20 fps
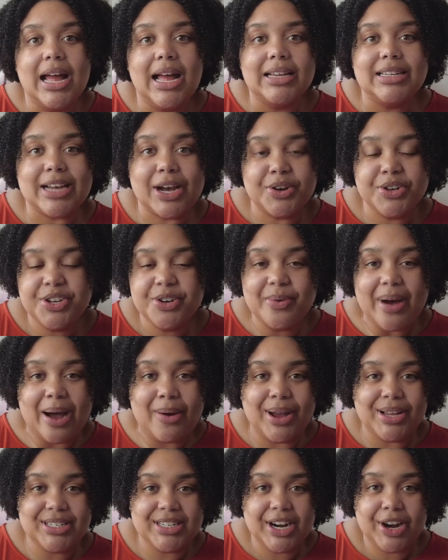tell you how
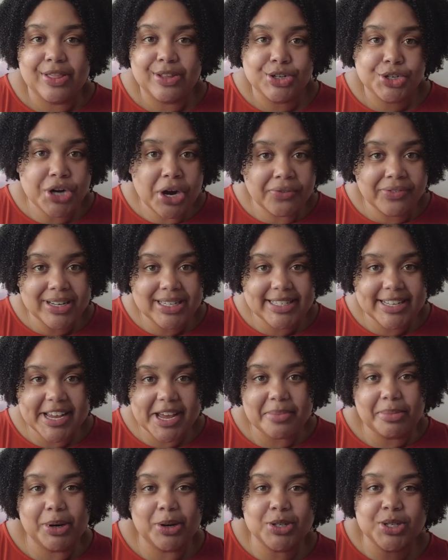I did on the shelf
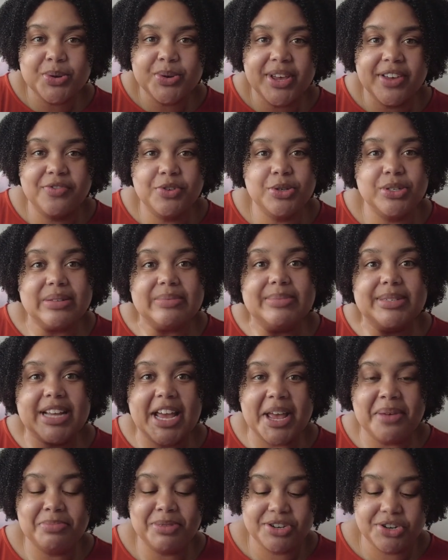exam, and also give you some
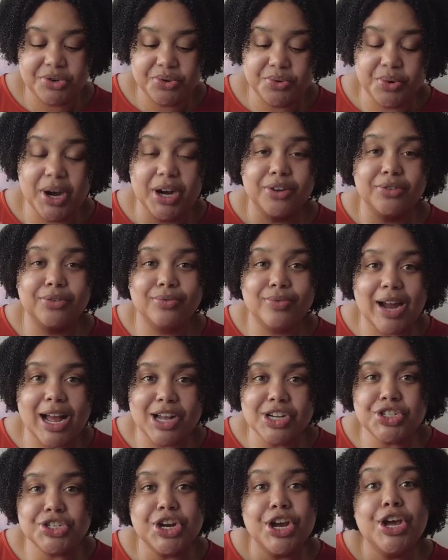tips to
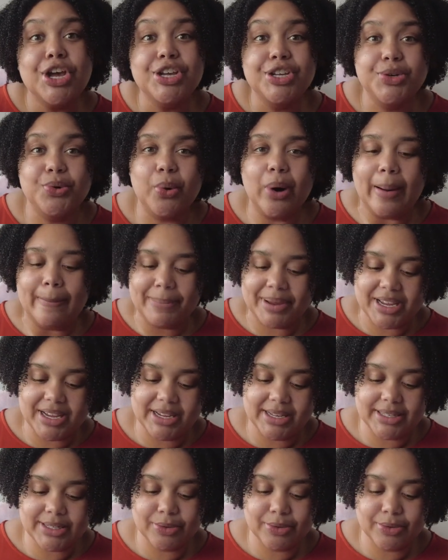crush your peds